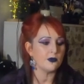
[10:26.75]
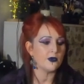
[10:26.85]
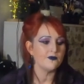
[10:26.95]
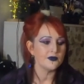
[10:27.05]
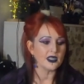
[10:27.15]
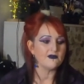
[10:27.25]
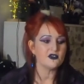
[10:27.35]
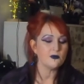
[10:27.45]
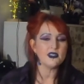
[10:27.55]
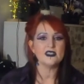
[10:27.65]
But if
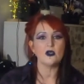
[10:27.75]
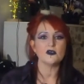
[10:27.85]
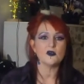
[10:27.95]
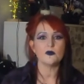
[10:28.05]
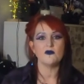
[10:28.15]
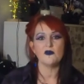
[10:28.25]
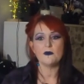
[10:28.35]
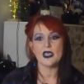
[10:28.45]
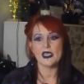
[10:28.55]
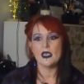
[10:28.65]
somebody's got something for
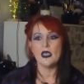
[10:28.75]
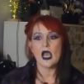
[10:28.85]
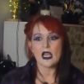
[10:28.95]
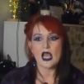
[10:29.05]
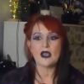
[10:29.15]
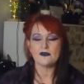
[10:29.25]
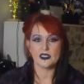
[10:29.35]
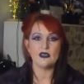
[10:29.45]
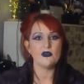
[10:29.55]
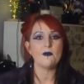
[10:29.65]
me, I'll have
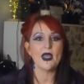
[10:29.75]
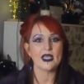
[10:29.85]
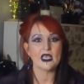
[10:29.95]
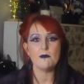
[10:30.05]
to give it back.